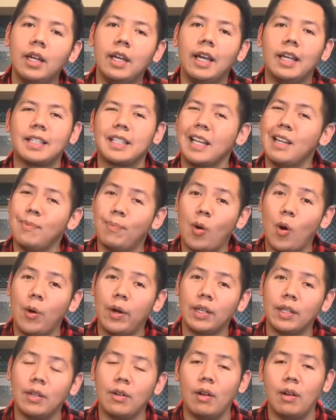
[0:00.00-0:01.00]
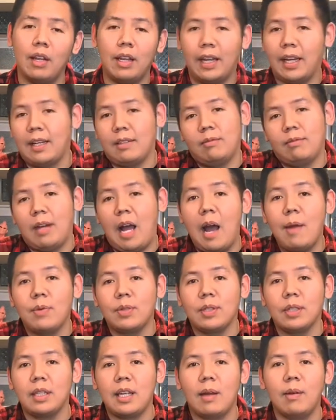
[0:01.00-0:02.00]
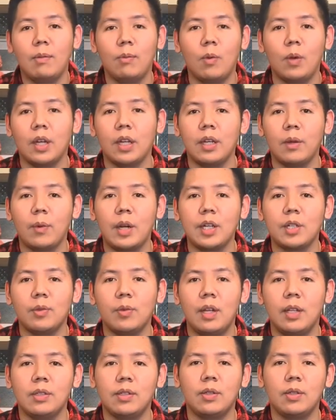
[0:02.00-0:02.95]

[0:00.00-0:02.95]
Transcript: It's kind of boring, like obviously I work in a restaurant,